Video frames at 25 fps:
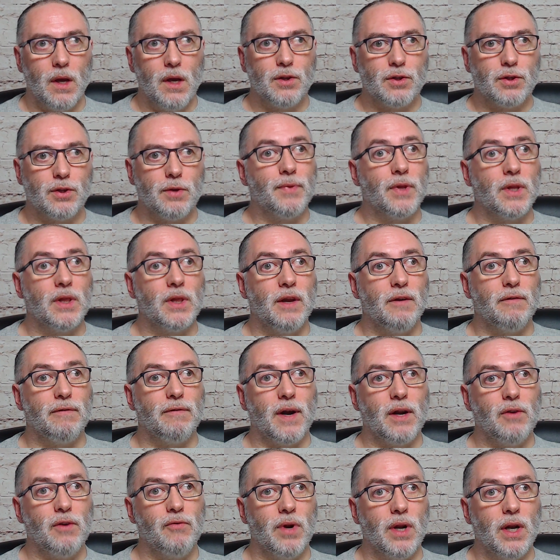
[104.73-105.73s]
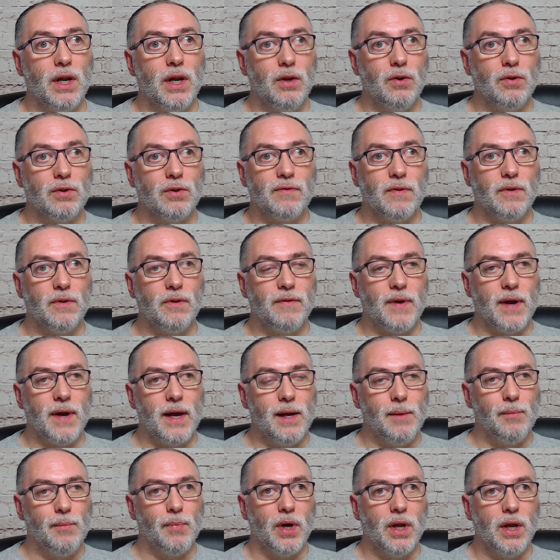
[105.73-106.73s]
something that you find really useful for
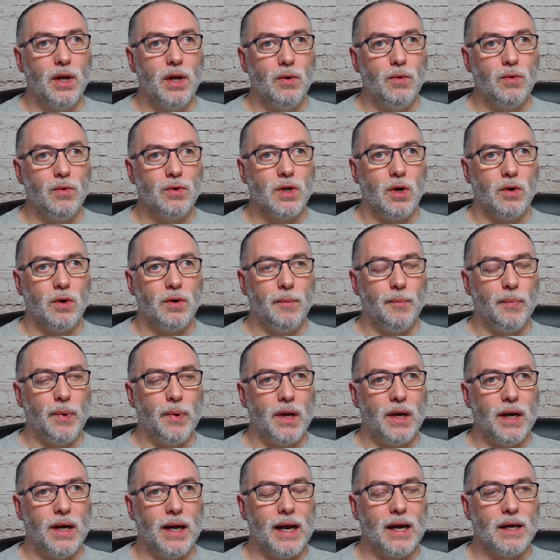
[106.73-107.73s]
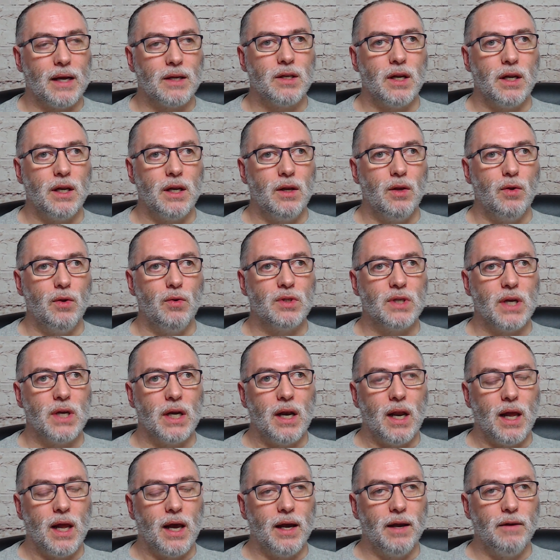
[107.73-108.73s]
anybody who's contemplating actually
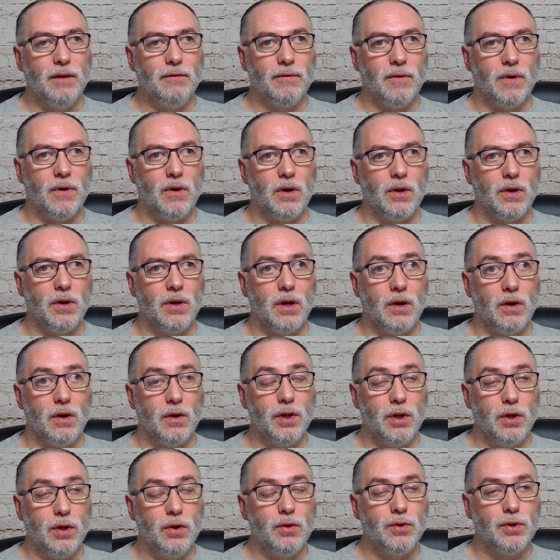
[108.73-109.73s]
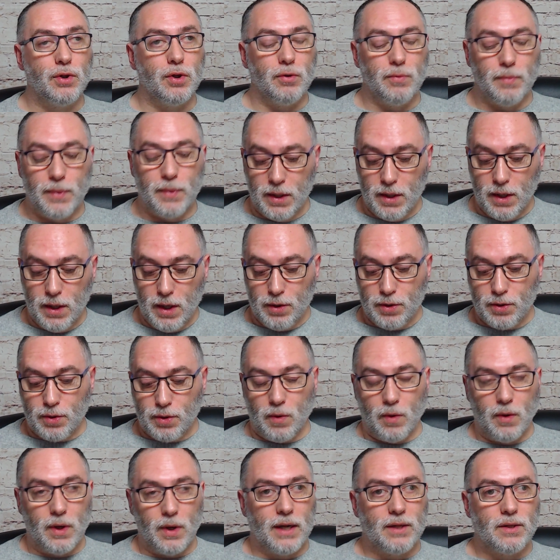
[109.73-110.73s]
using live on YouTube.
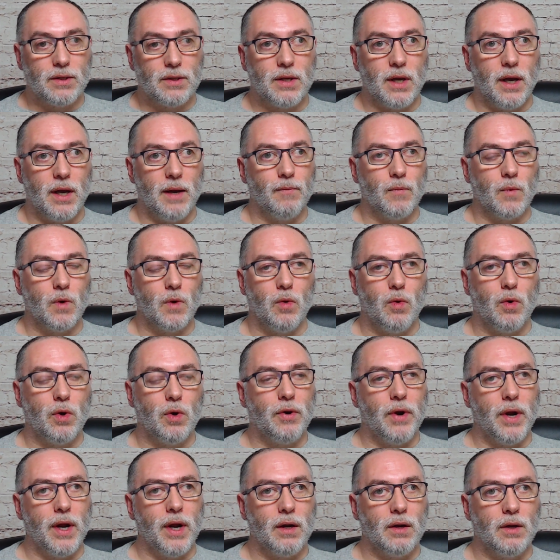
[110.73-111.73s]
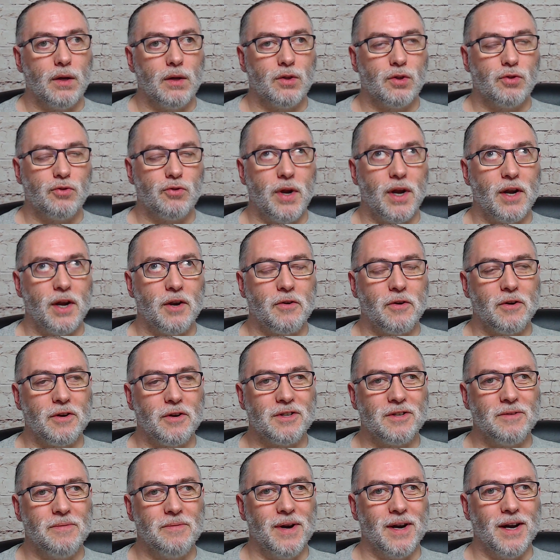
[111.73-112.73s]
So let's go straight
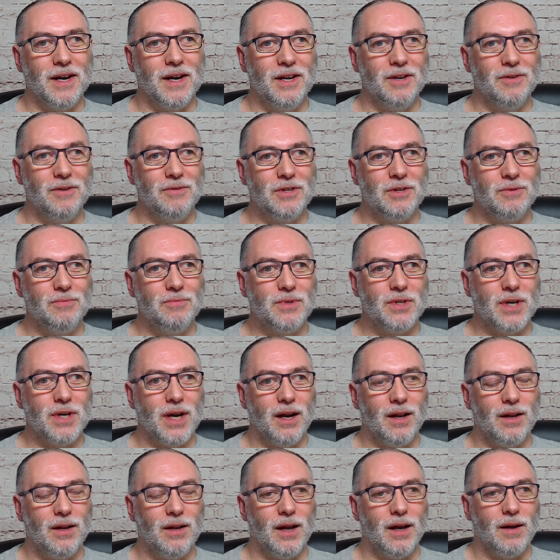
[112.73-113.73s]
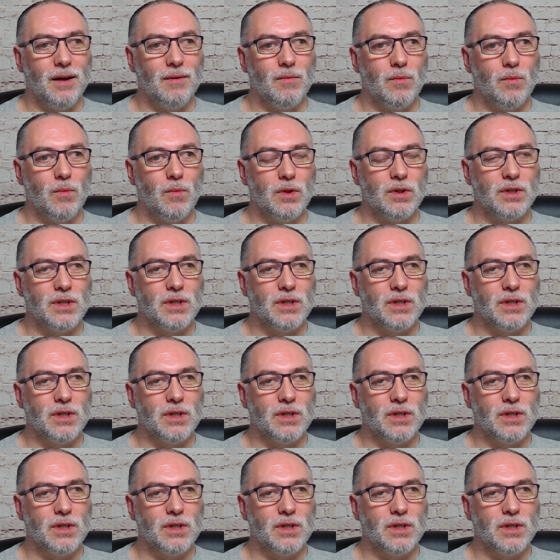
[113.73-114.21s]
across to my YouTube channel and we'll